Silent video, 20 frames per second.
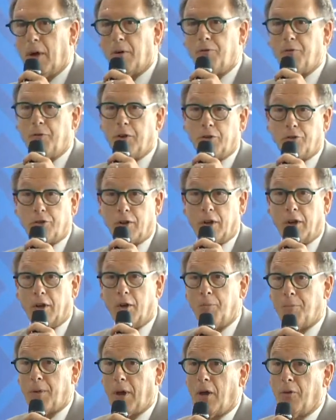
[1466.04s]
fishing,
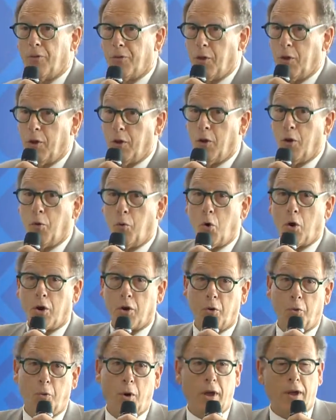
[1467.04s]
about the
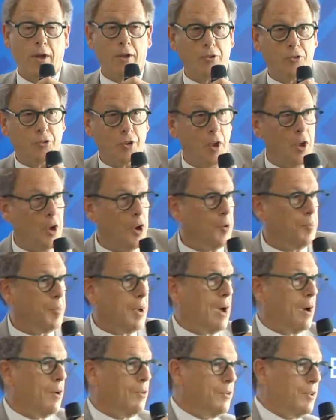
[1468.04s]
waterways,
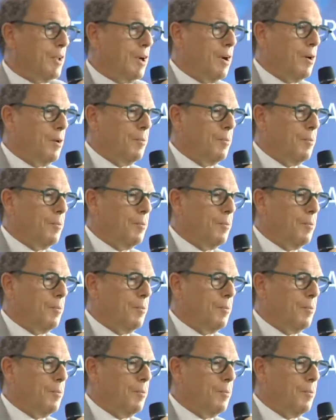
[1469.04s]
about